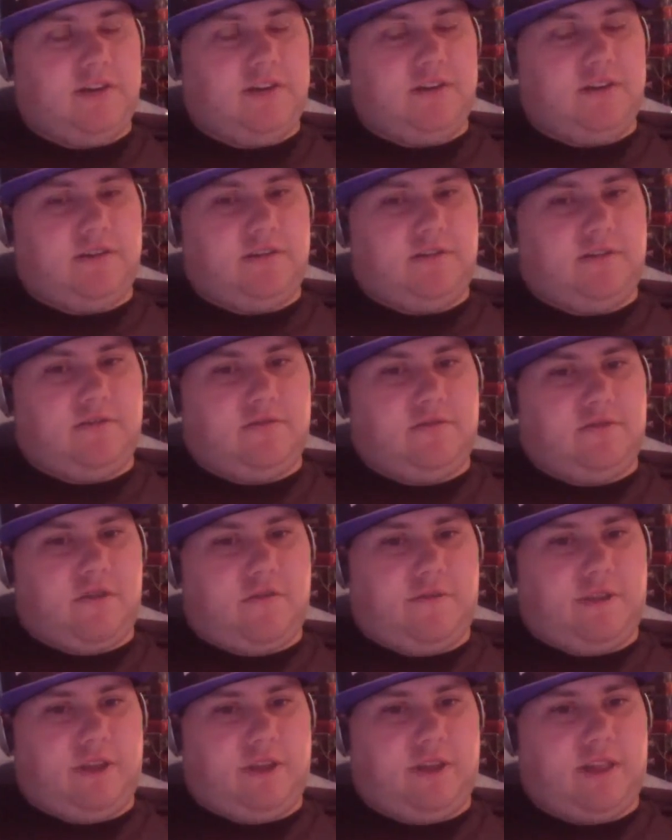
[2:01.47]

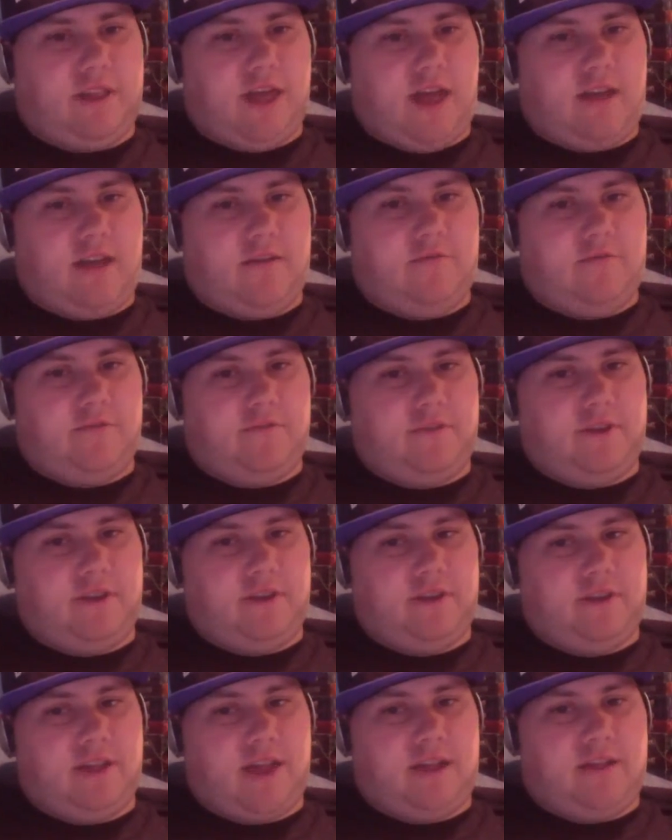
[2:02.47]
hopefully we'll get
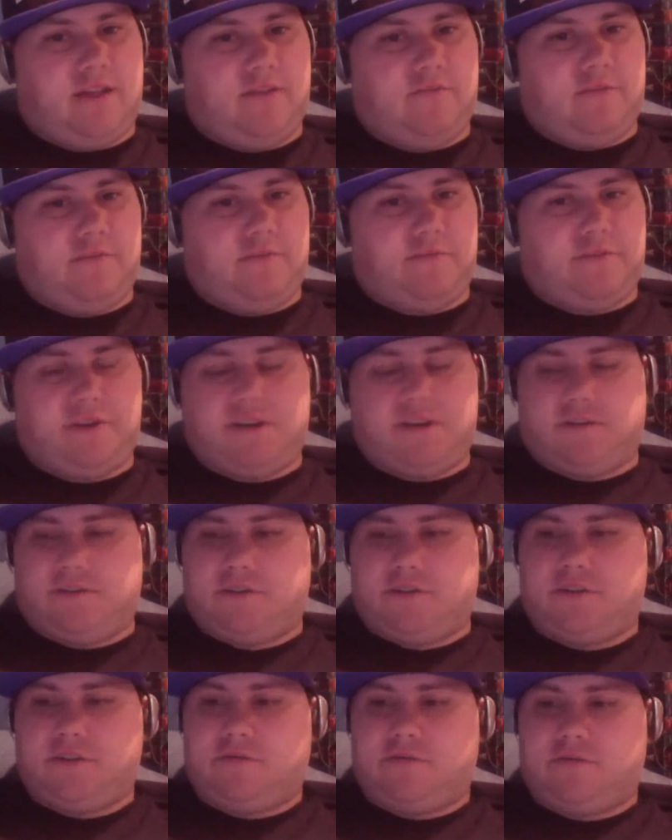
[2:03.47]
a lot of other people in here
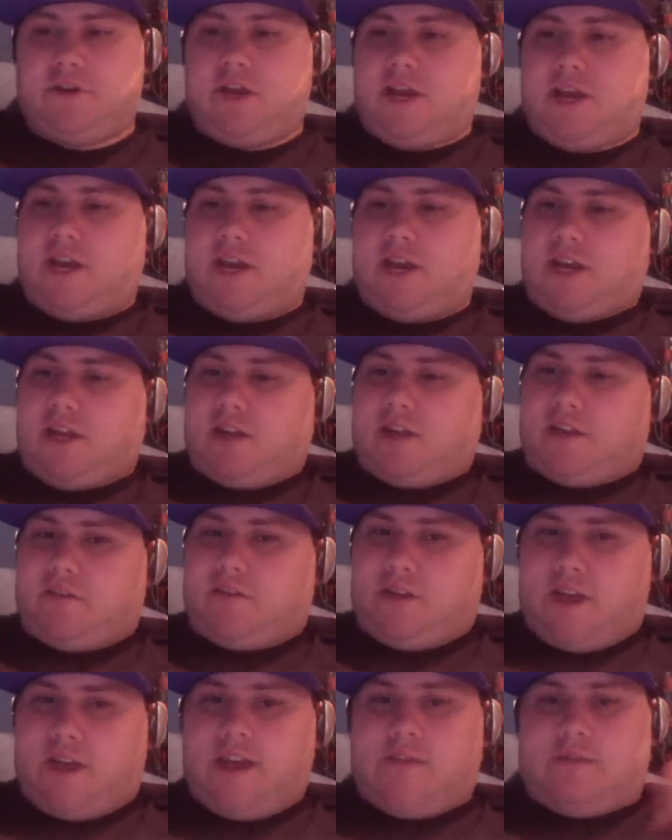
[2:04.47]
too. So
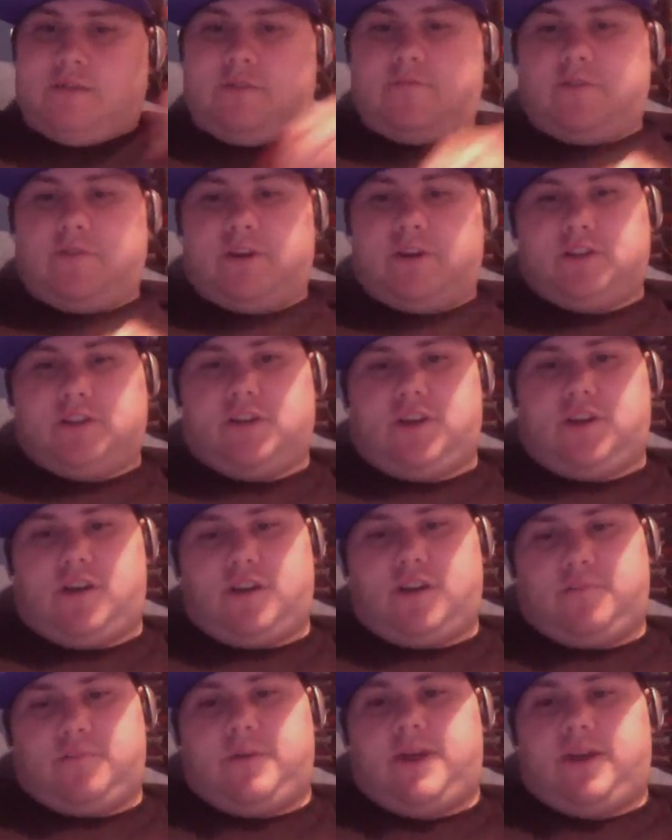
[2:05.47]
anyway, we're going to
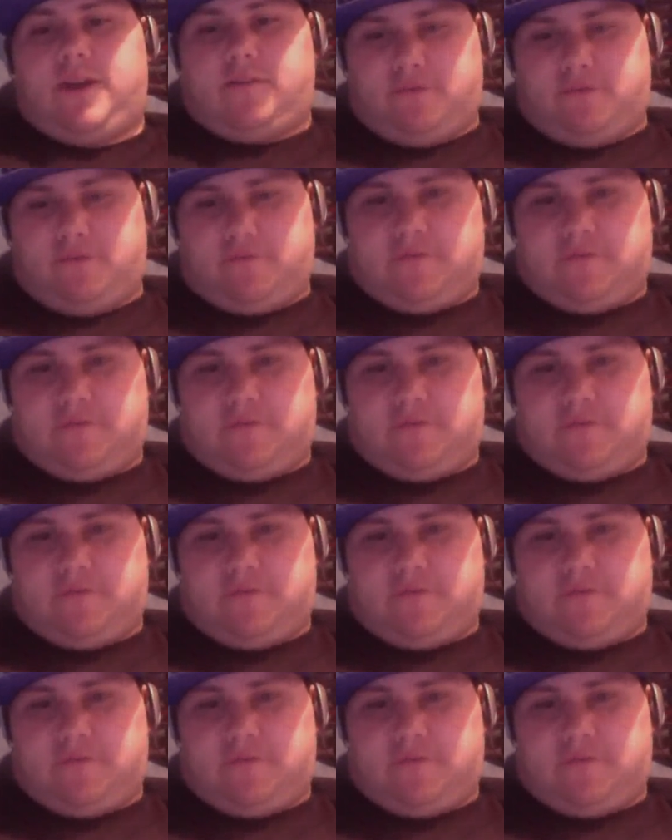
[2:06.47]
talk about